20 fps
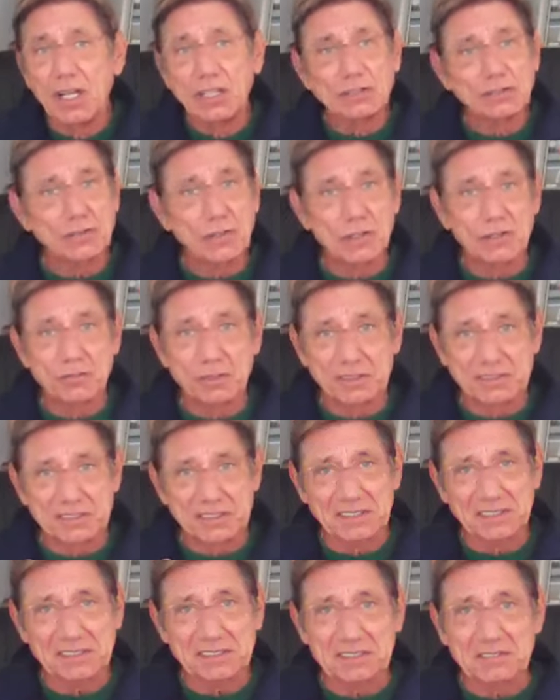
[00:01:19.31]
So if we're
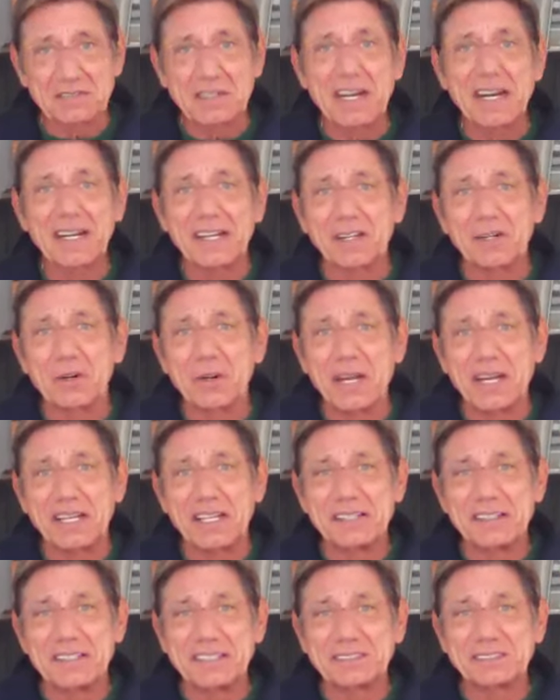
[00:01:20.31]
just
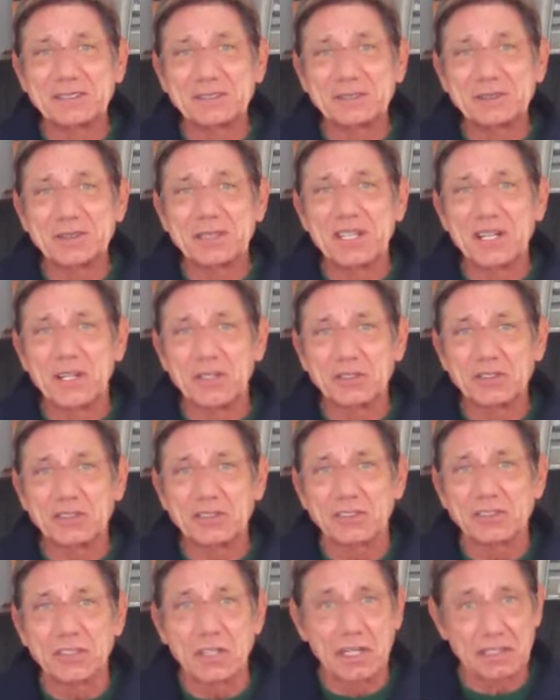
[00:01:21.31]
evaluating these two
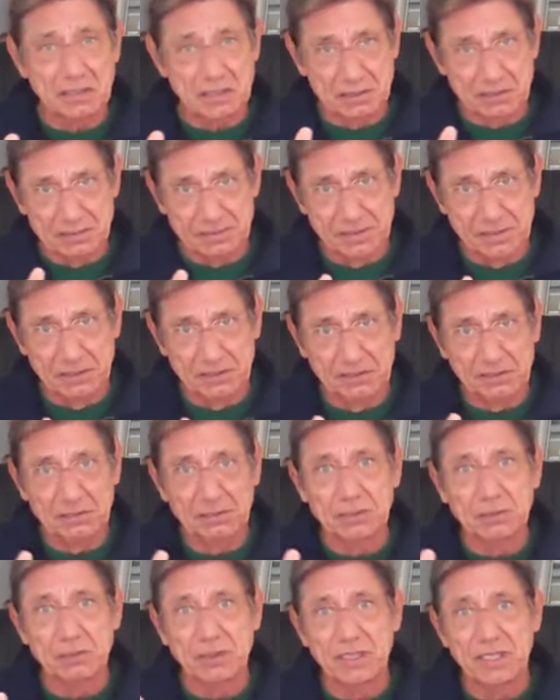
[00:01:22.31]
coaches on their first
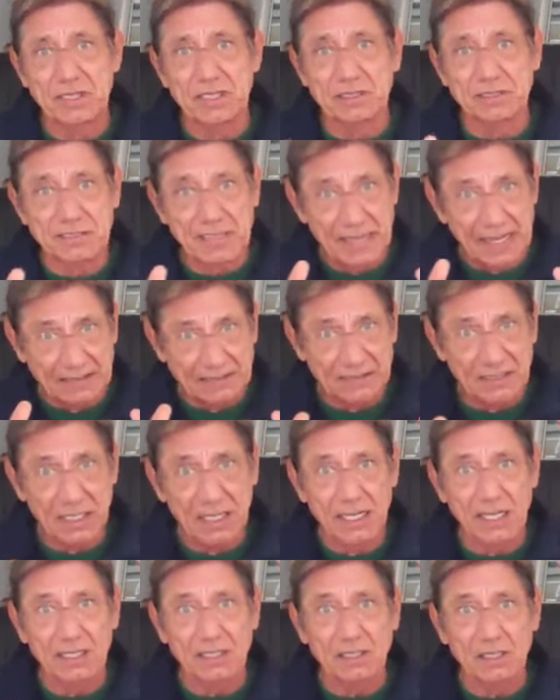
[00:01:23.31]
2 years as a
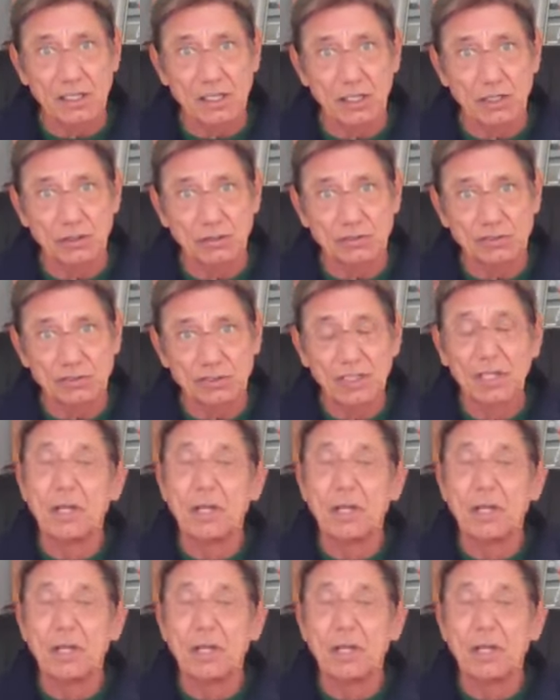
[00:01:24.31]
head coach,